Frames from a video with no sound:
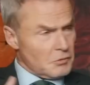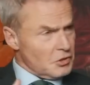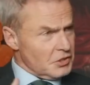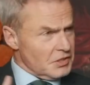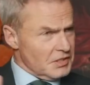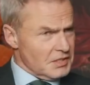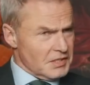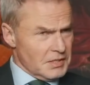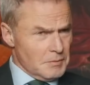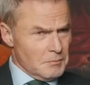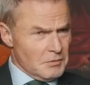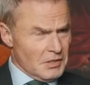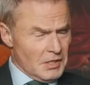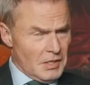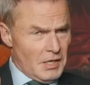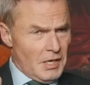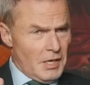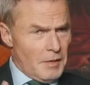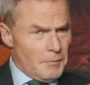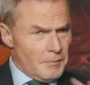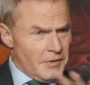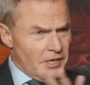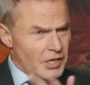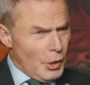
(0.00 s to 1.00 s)
because it seems to
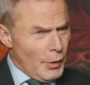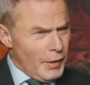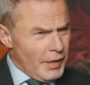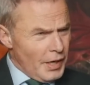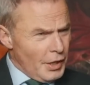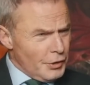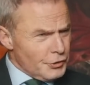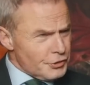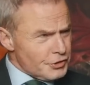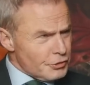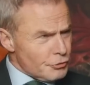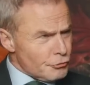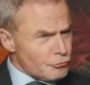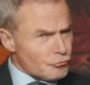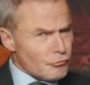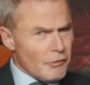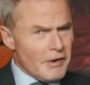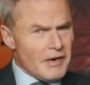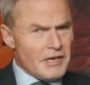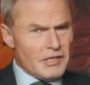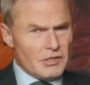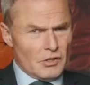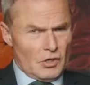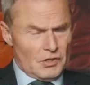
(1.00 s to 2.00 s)
be going under the
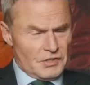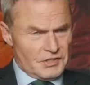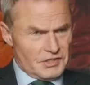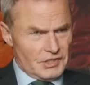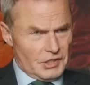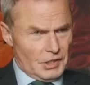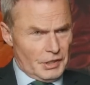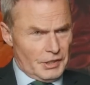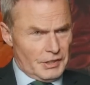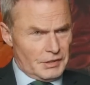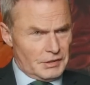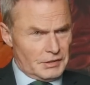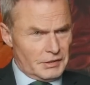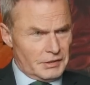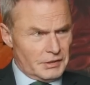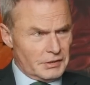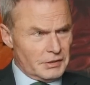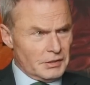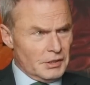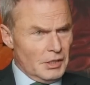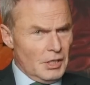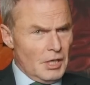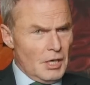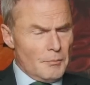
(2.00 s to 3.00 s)
radar slightly.
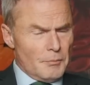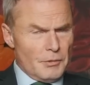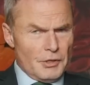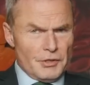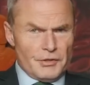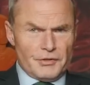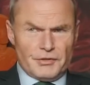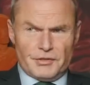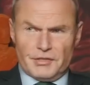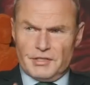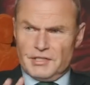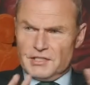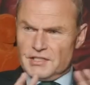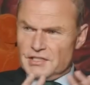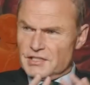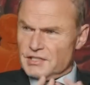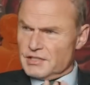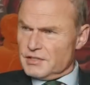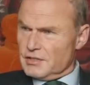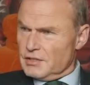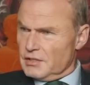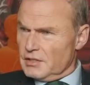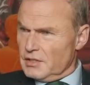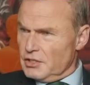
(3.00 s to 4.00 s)
But
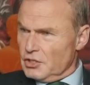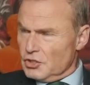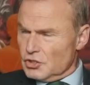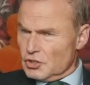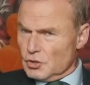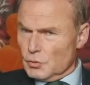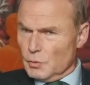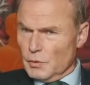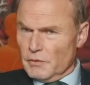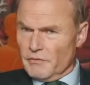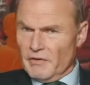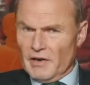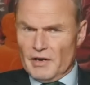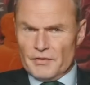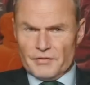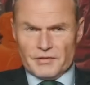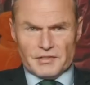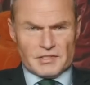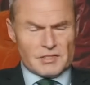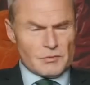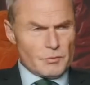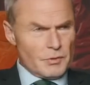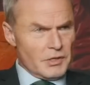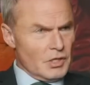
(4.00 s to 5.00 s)
this issue we've had
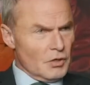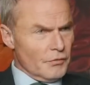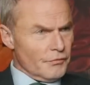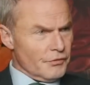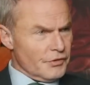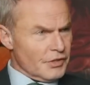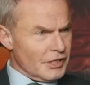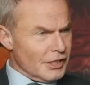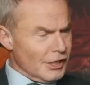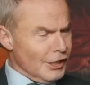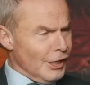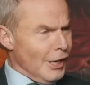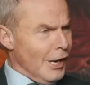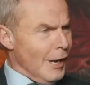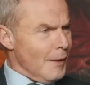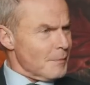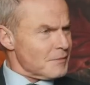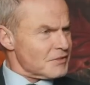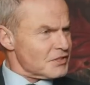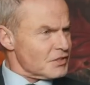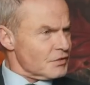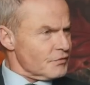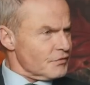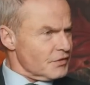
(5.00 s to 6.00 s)
this week of the
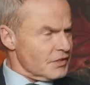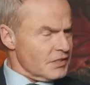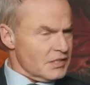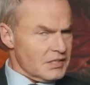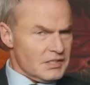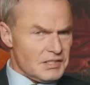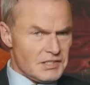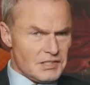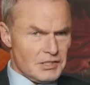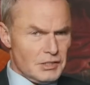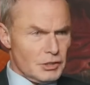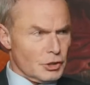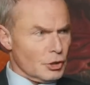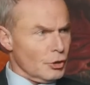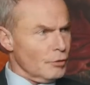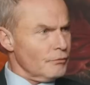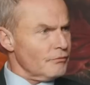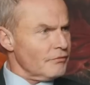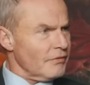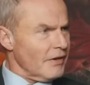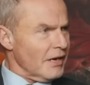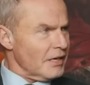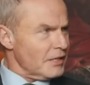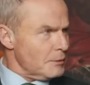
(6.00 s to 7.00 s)
collapse of the Silicon
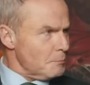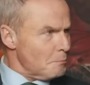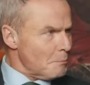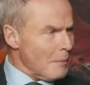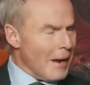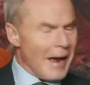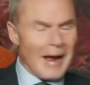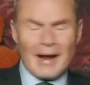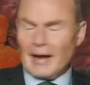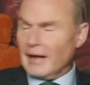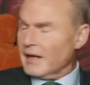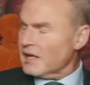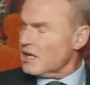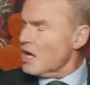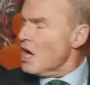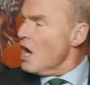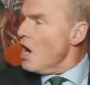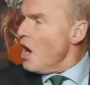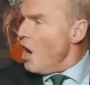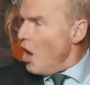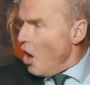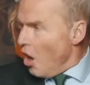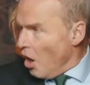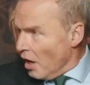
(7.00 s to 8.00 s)
Valley Bank,
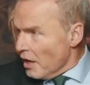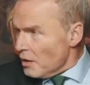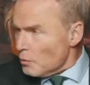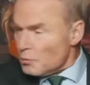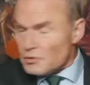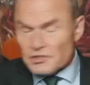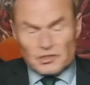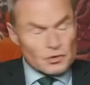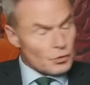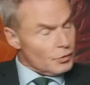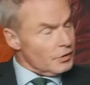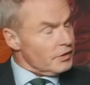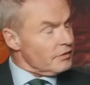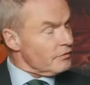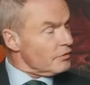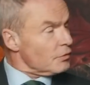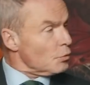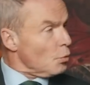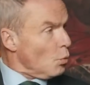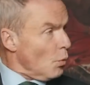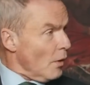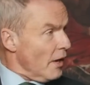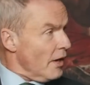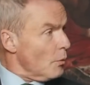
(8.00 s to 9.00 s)
mm. I was not even
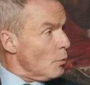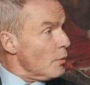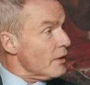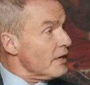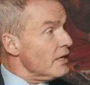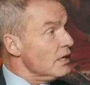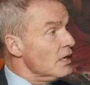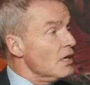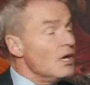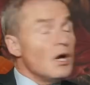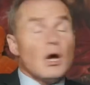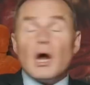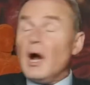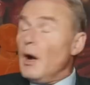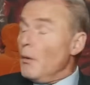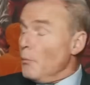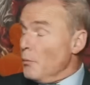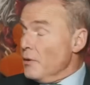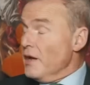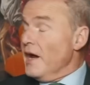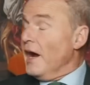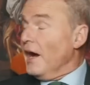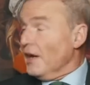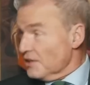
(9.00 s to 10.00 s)
aware we
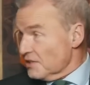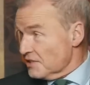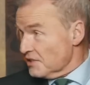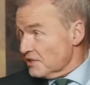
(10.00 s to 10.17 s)
we had a